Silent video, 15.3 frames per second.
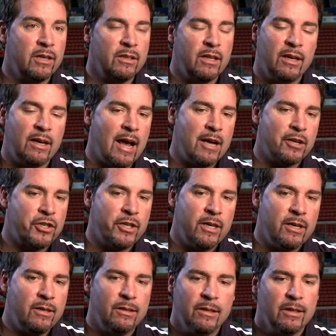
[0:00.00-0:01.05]
And then last
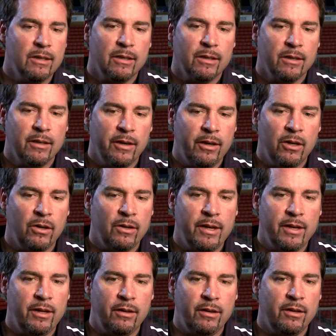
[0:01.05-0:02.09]
year, he
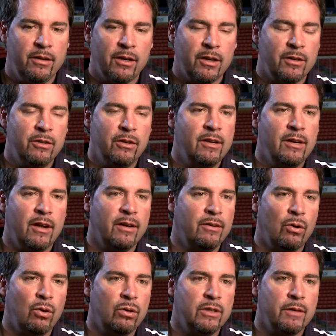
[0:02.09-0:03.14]
took it to
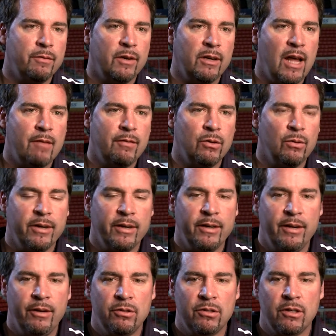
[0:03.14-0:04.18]
a whole different level, where
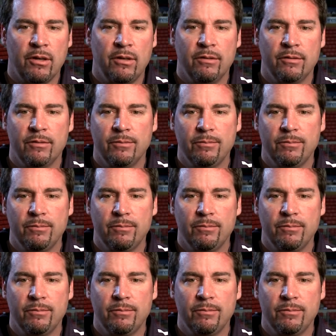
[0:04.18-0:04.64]
he was our